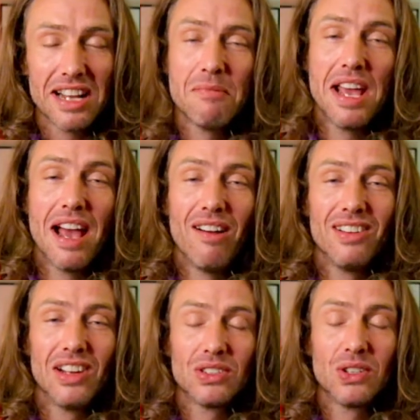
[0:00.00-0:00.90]
me out.
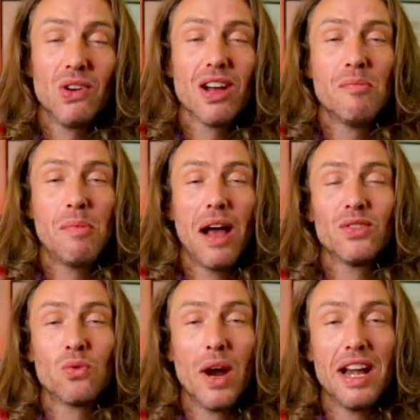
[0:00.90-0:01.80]
Like, talk about
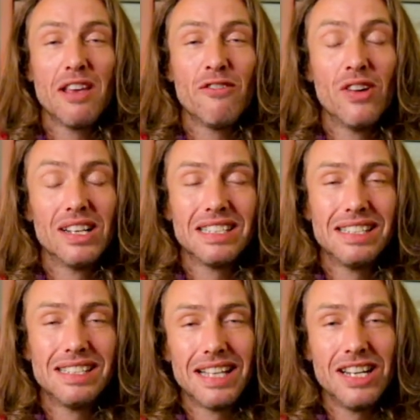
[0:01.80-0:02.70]
21st
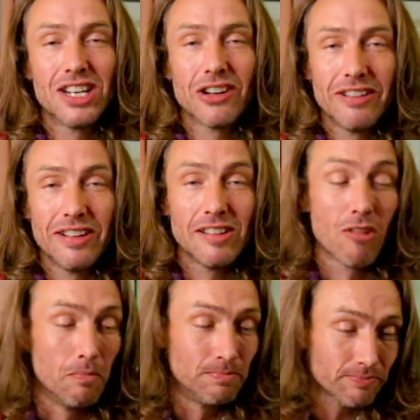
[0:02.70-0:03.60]
century Grom.
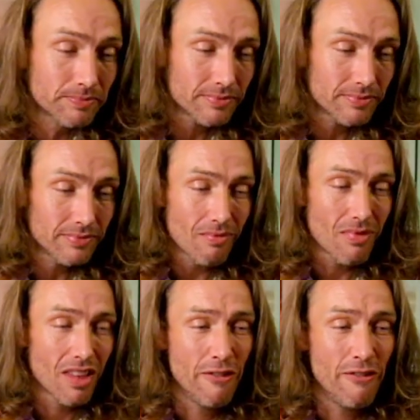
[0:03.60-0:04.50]

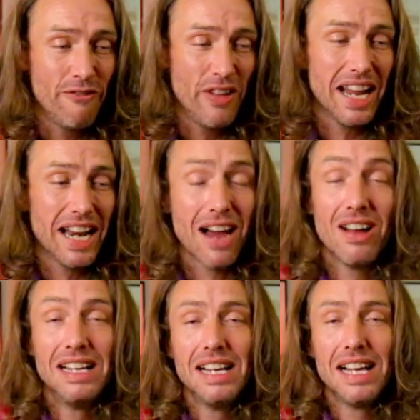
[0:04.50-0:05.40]
I've figured out
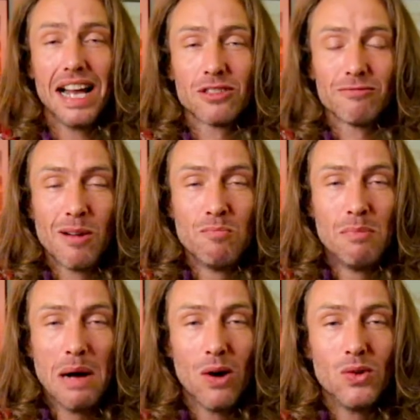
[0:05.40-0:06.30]
how to run
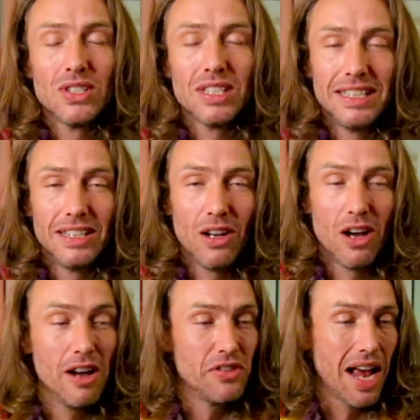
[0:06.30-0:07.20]
polls in the live
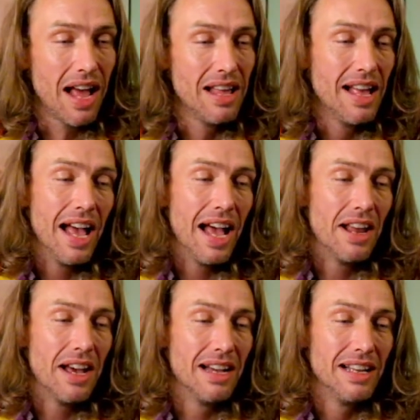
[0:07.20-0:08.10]
chat. And
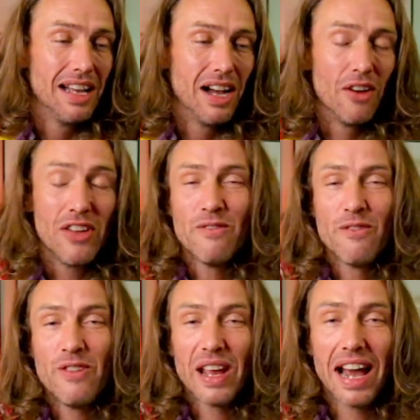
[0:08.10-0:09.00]
I've even
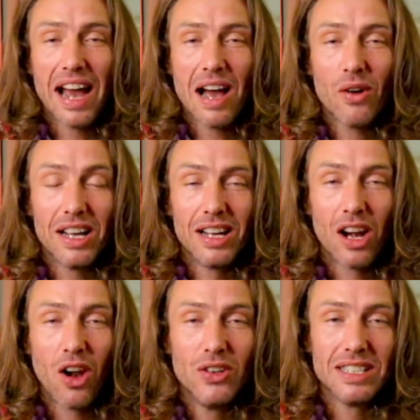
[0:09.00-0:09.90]
figured out how I can
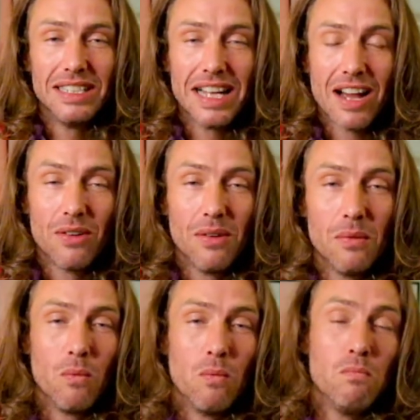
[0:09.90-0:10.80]
close it down
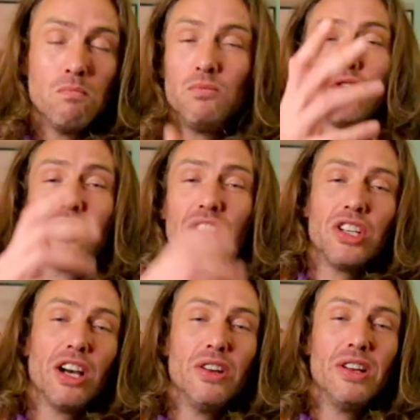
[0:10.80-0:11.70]
during the
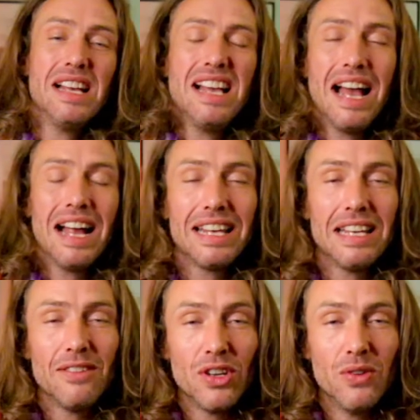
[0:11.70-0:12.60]
show and give
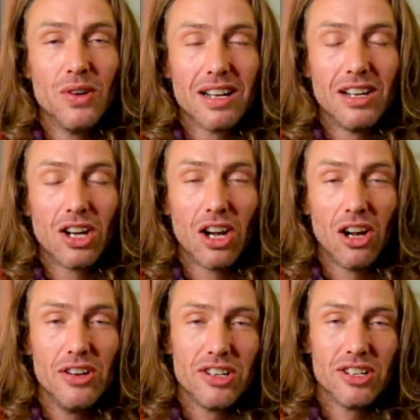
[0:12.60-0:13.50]
you a
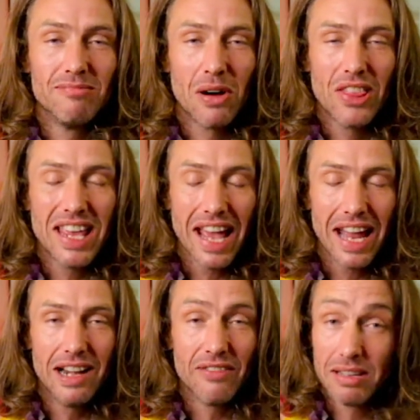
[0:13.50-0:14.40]
conclusion by the end
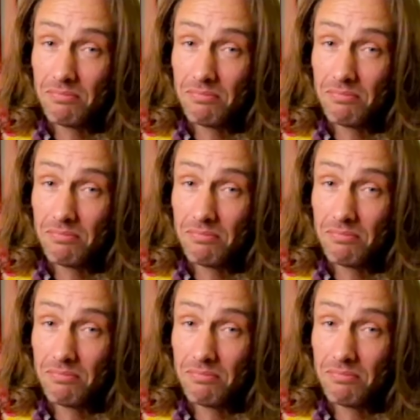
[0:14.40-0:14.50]
of it.